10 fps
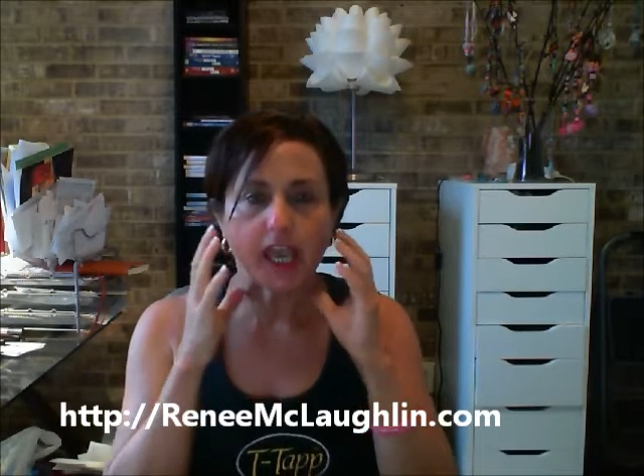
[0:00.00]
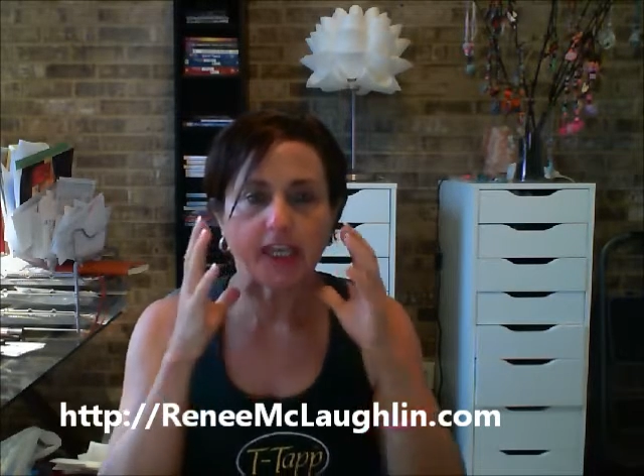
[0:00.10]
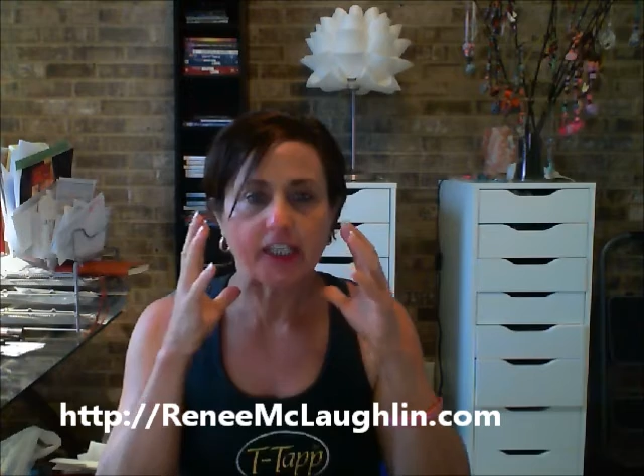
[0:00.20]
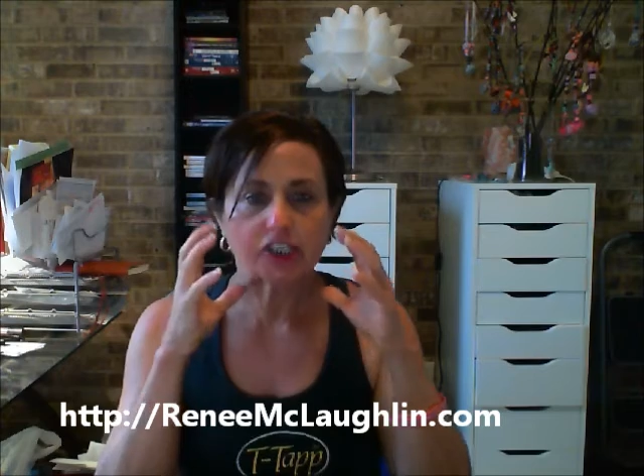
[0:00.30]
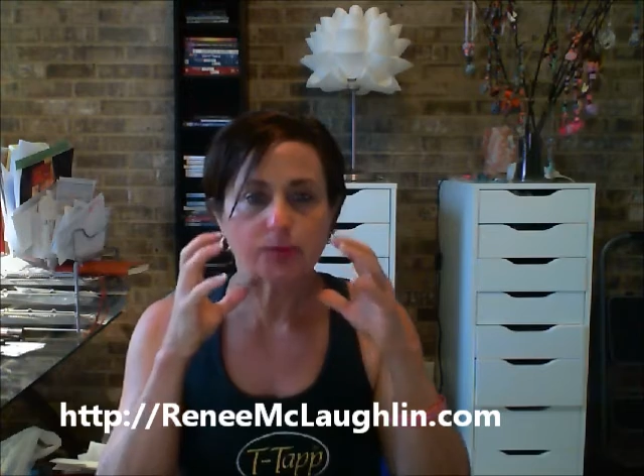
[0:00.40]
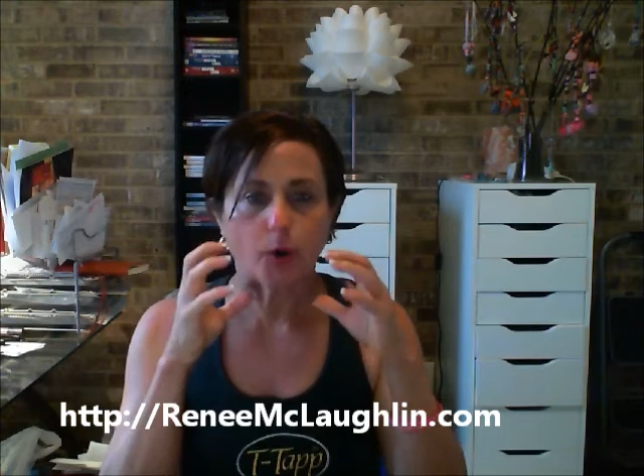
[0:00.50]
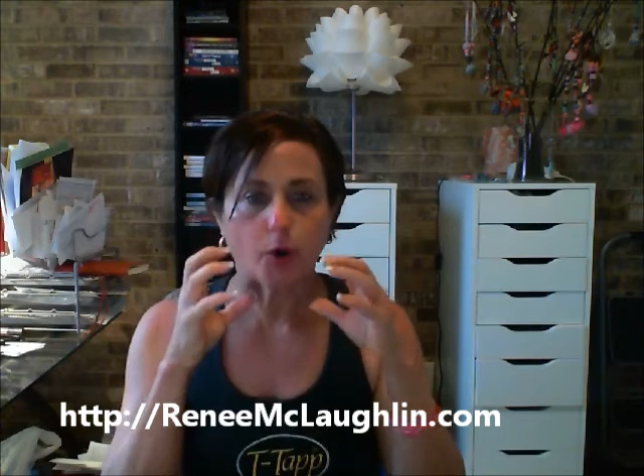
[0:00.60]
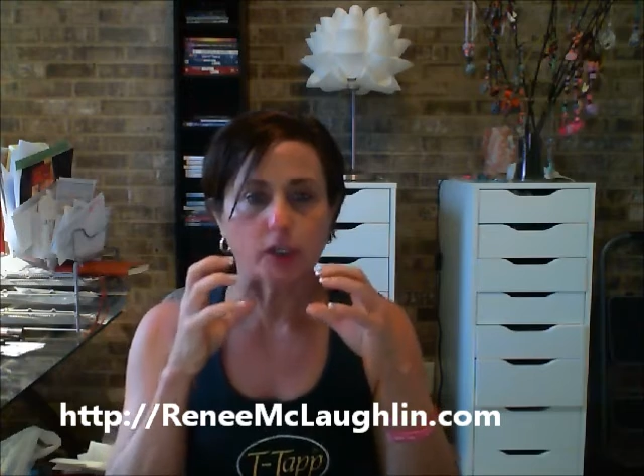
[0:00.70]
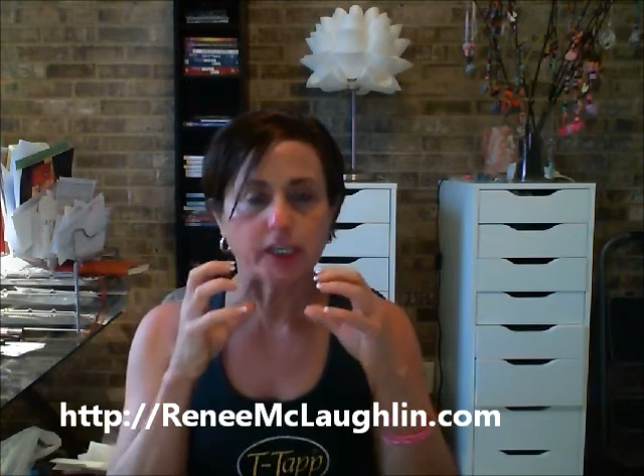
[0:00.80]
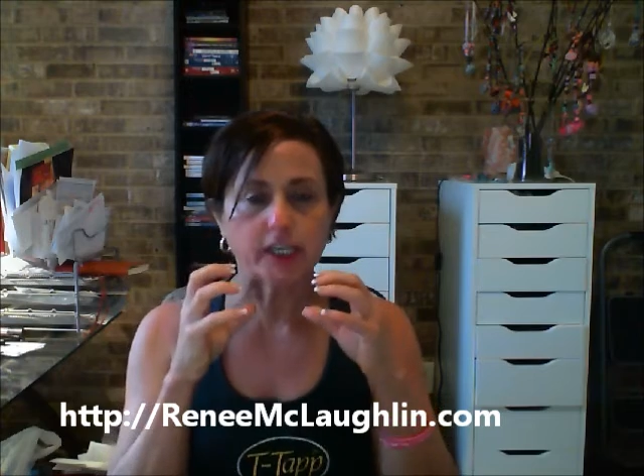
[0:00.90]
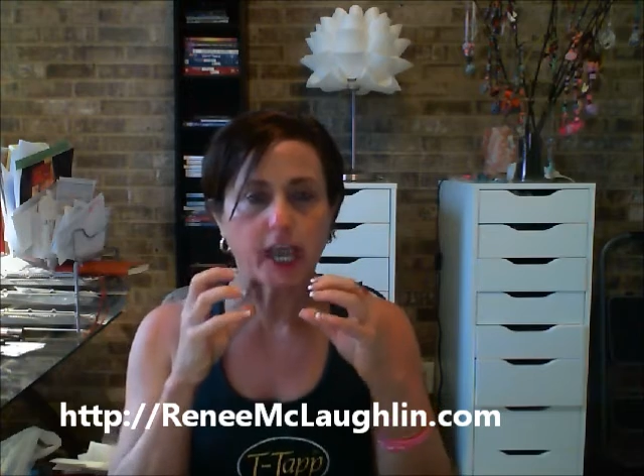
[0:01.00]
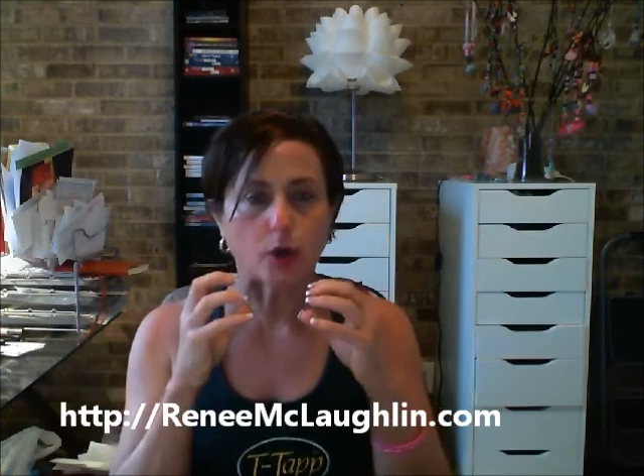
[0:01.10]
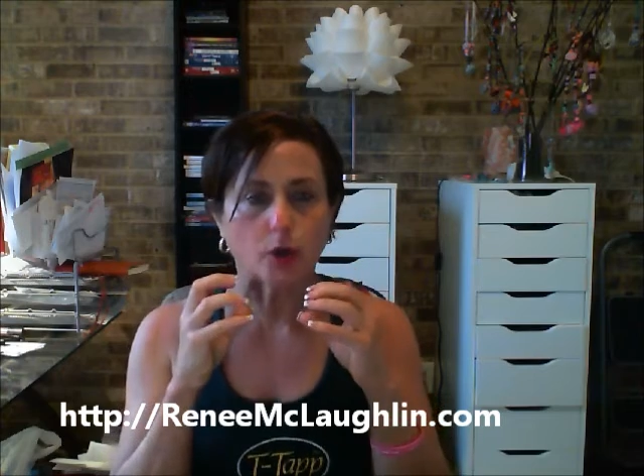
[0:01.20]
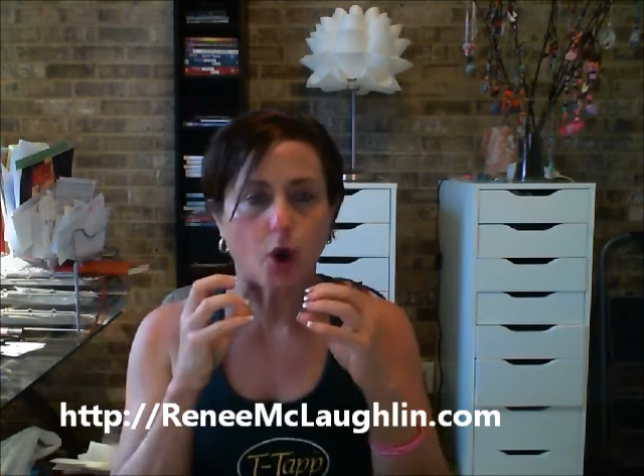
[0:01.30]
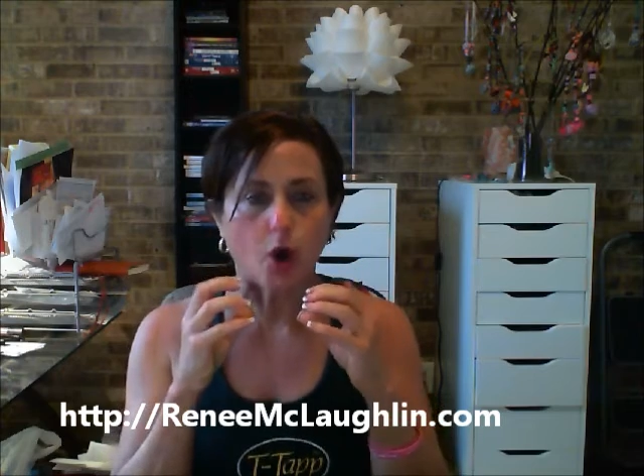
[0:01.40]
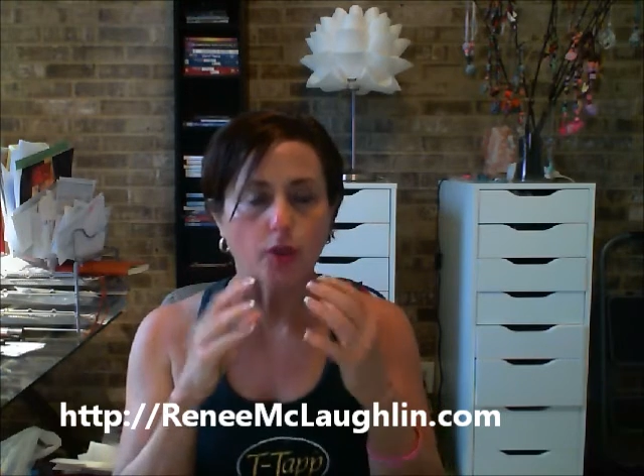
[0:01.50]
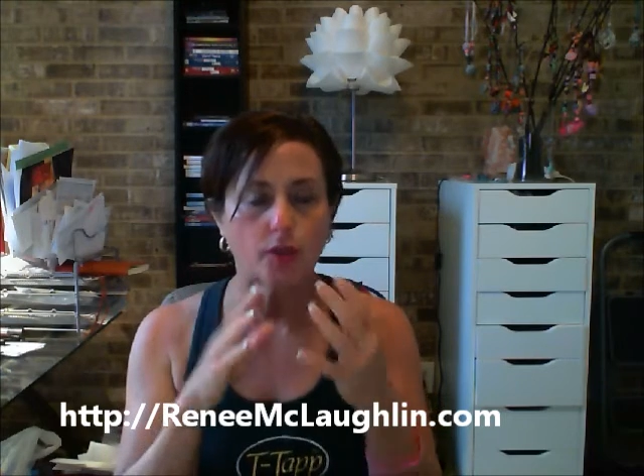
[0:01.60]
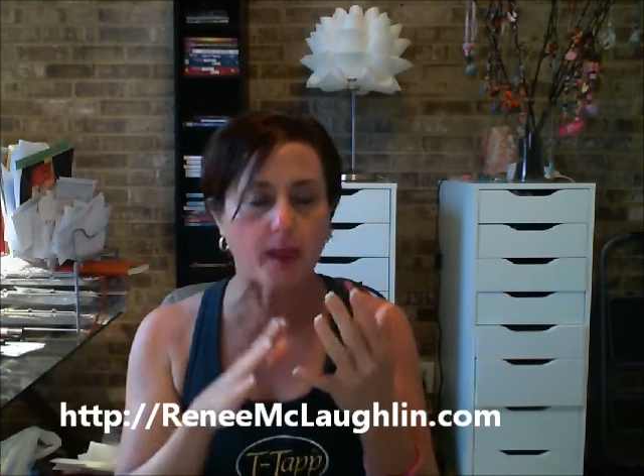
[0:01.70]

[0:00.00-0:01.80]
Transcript: and it's pulling out all the